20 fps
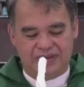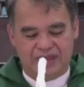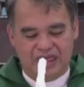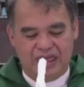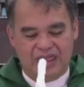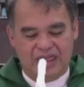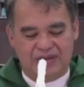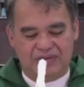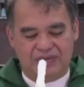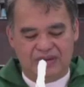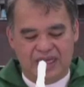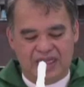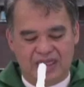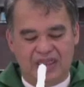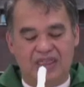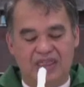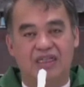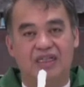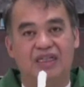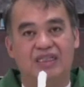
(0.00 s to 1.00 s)
live
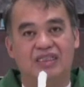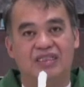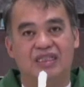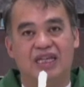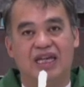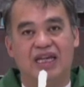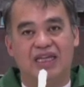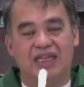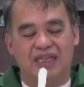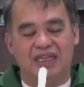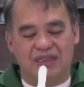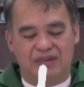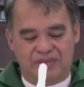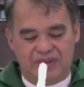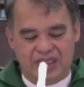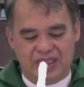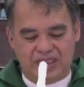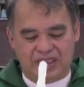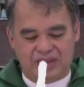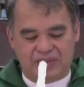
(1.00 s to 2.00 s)
under the sign
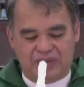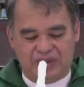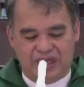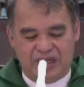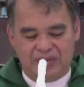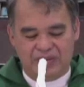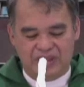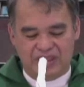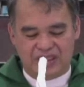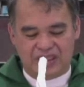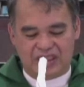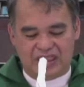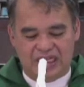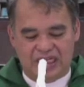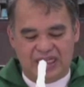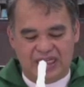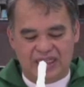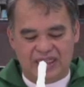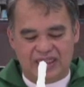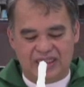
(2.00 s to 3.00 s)
of this promise
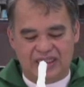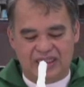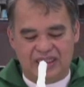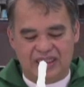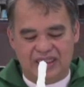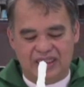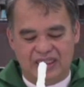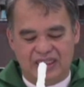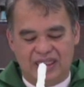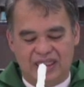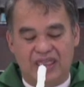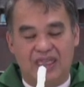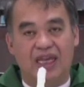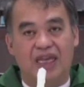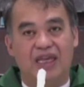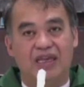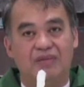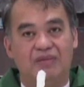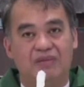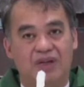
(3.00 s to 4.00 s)
like
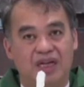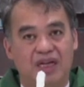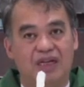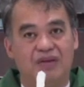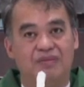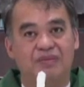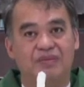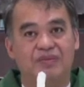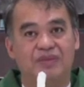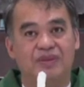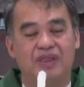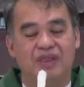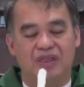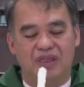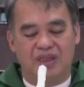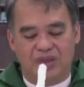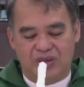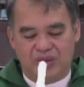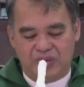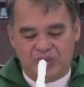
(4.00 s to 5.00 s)
Abraham
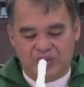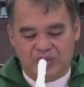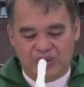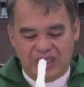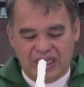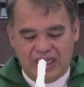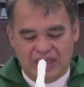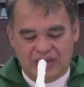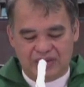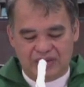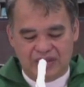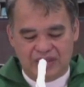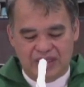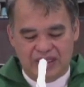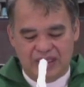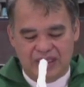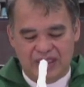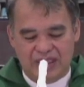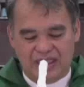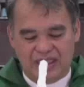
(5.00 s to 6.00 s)

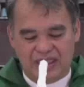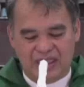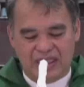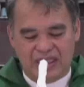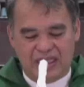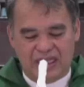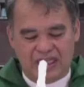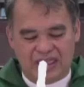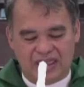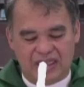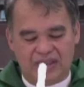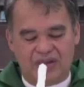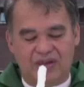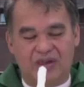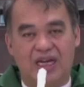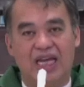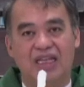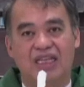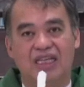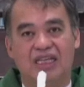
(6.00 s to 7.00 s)
without that
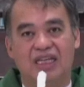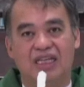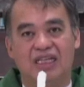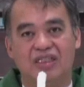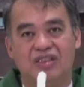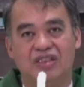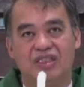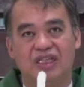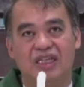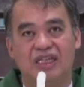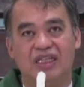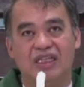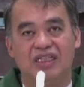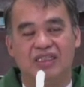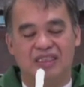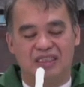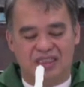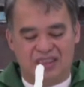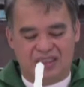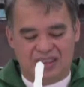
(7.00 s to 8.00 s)
radical
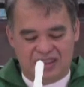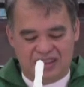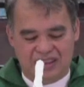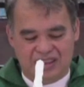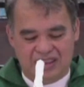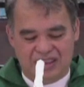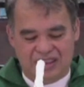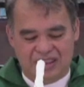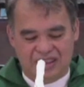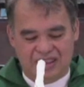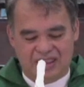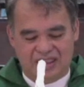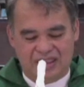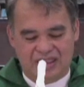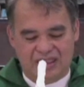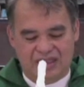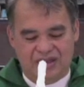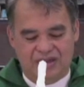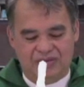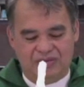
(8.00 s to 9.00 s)
change
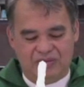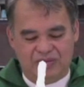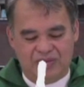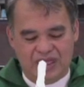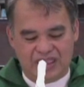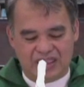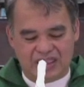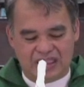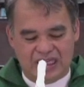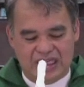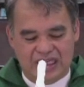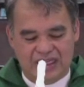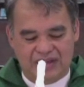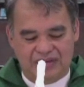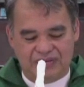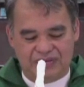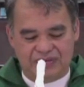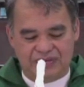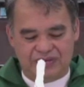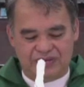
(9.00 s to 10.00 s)
of one's
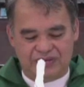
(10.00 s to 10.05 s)
life.